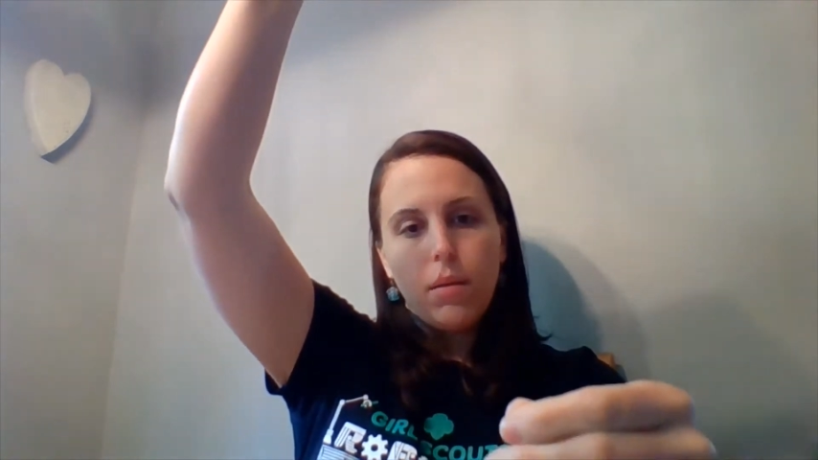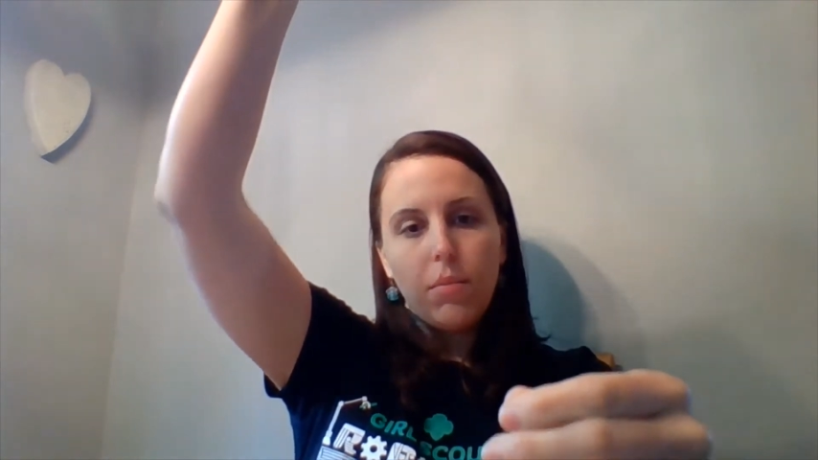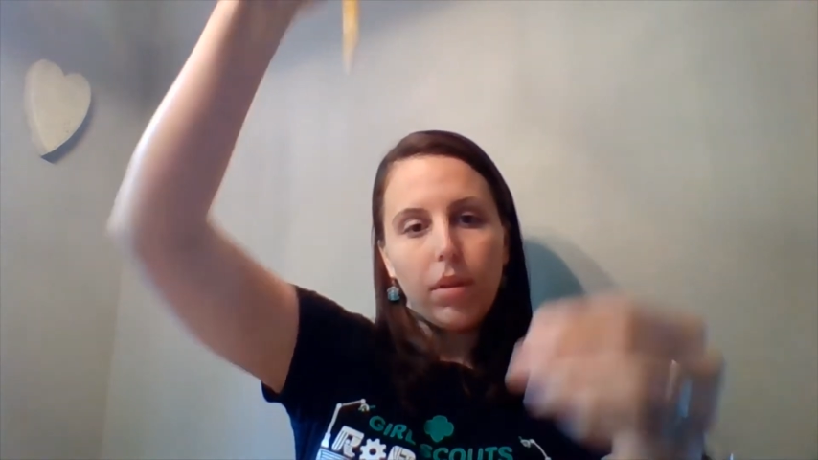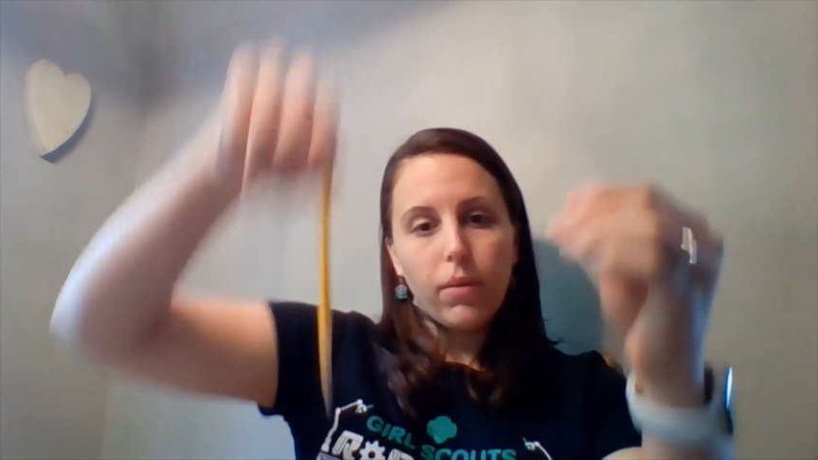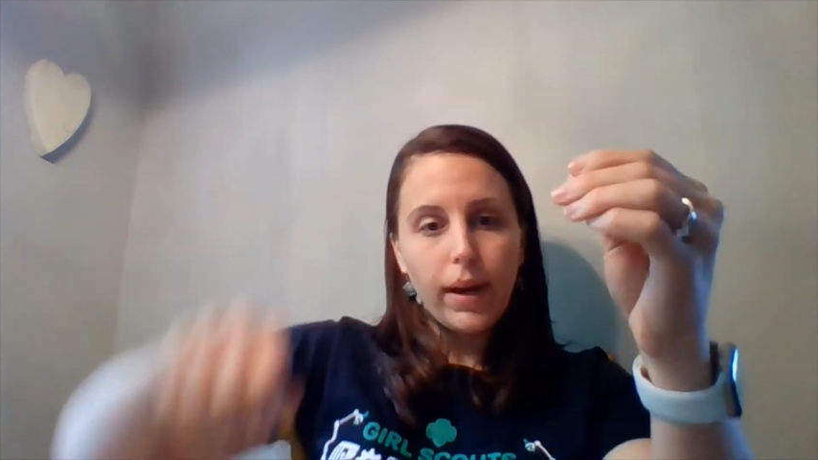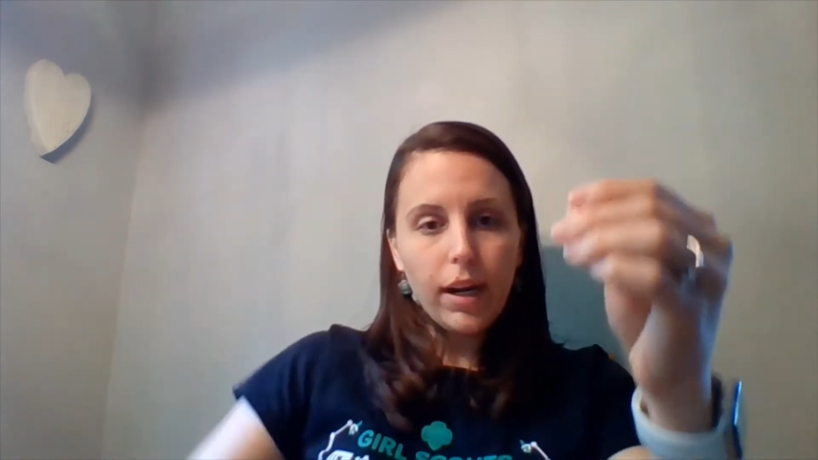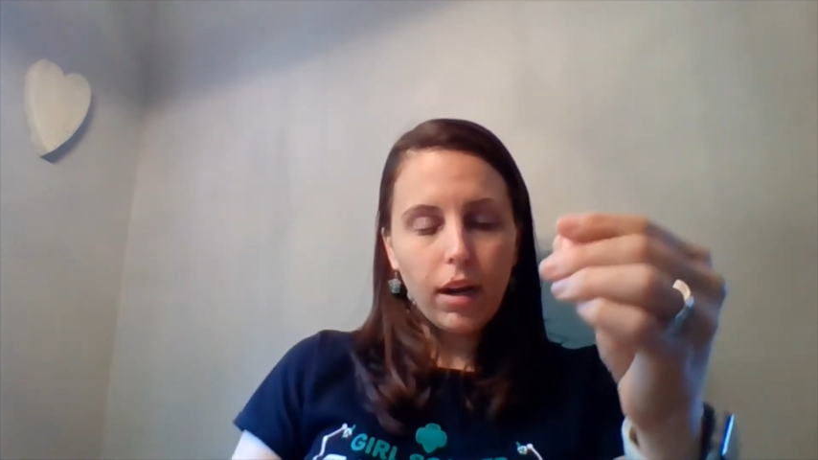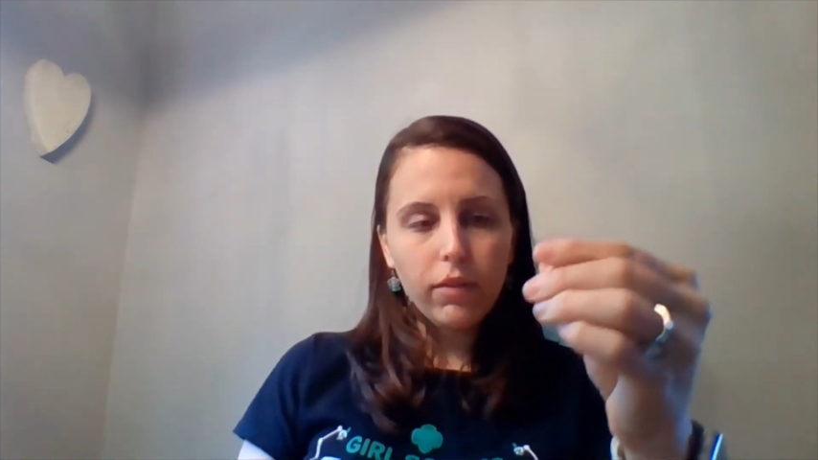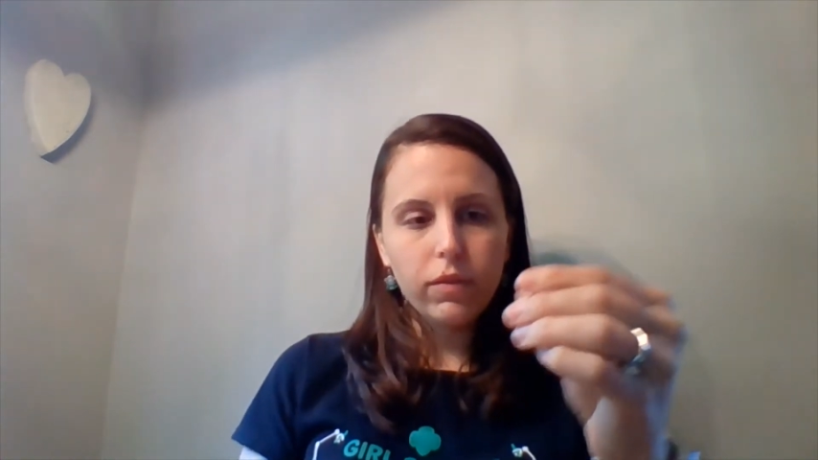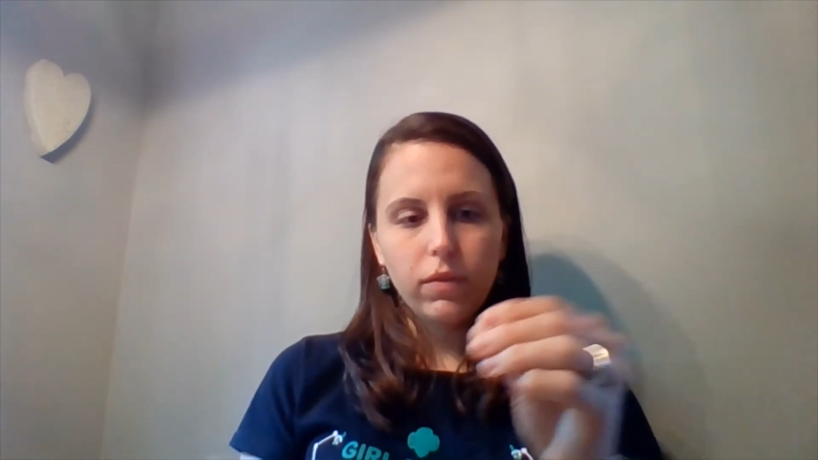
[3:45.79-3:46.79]
pull it right
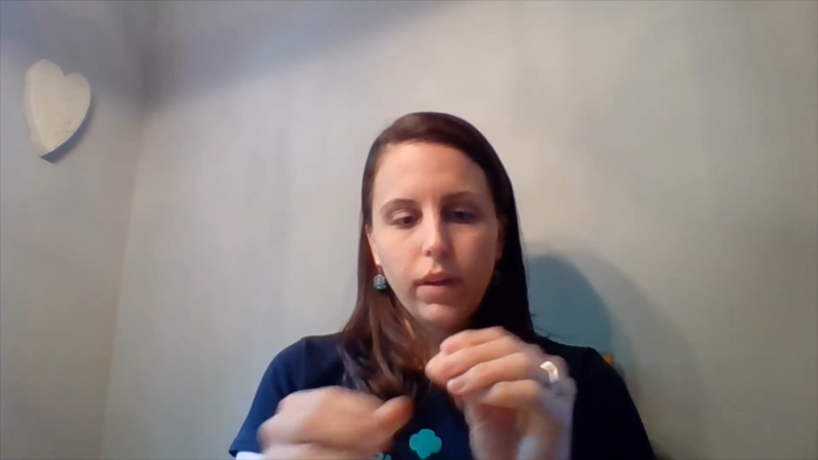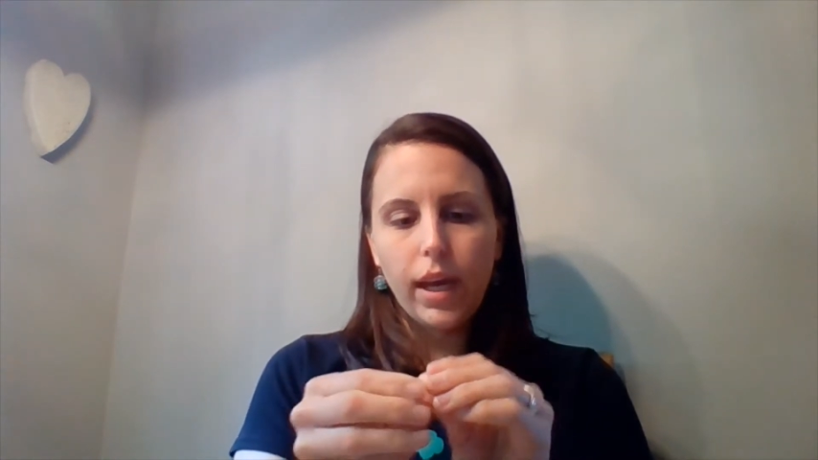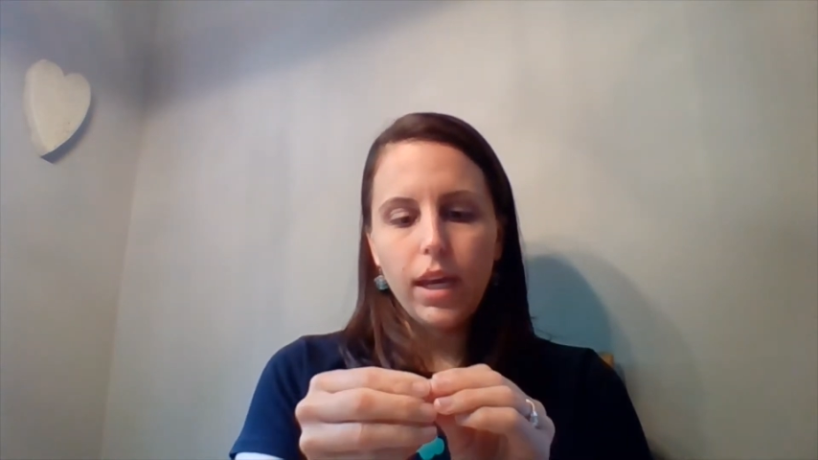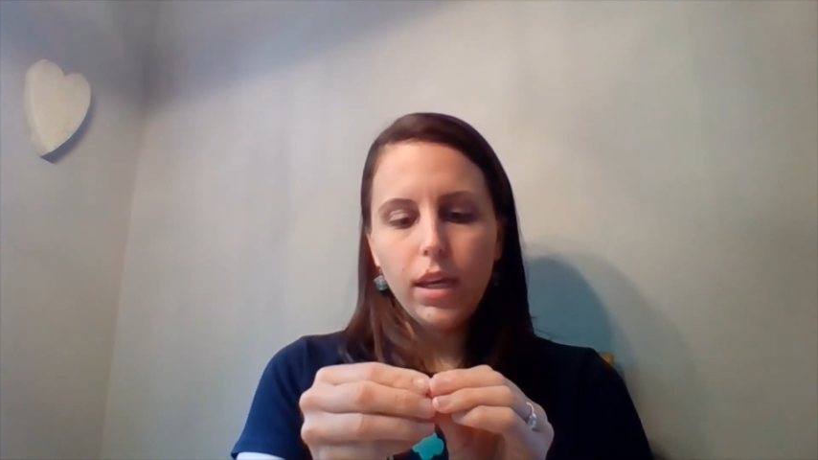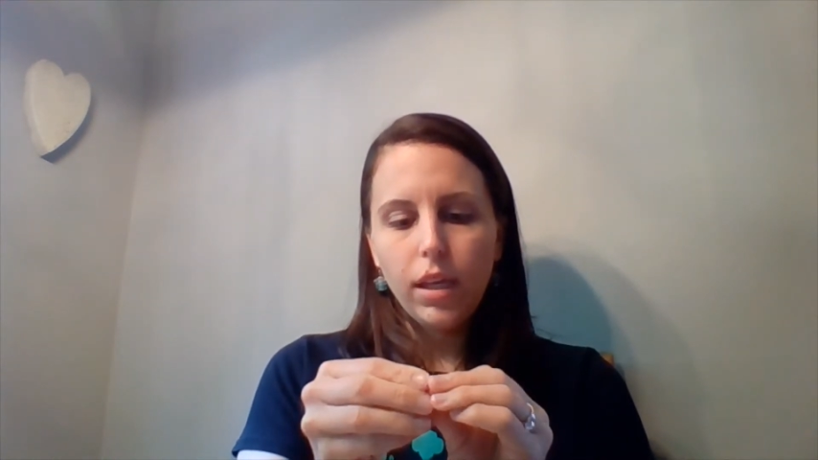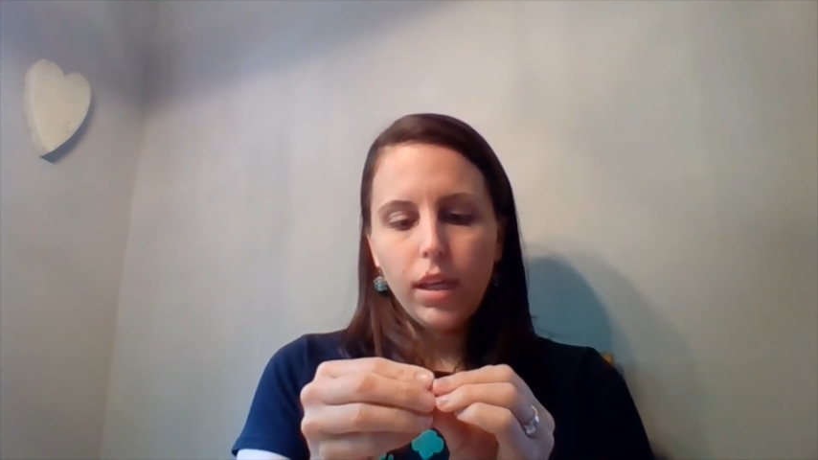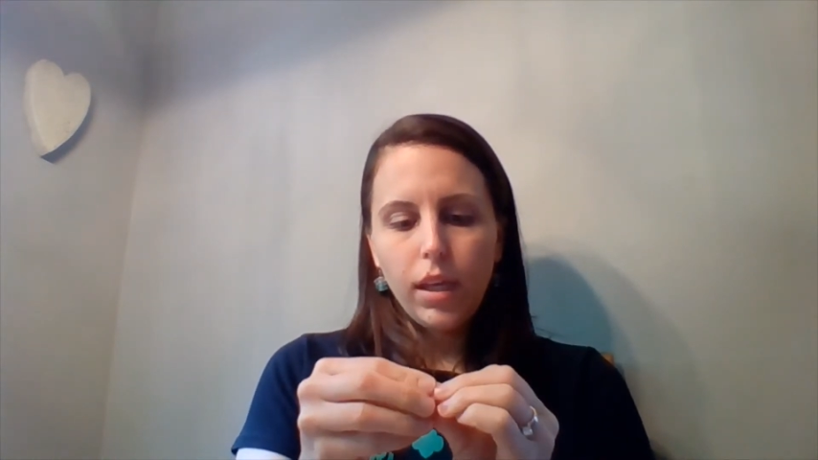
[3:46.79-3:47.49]
off, okay?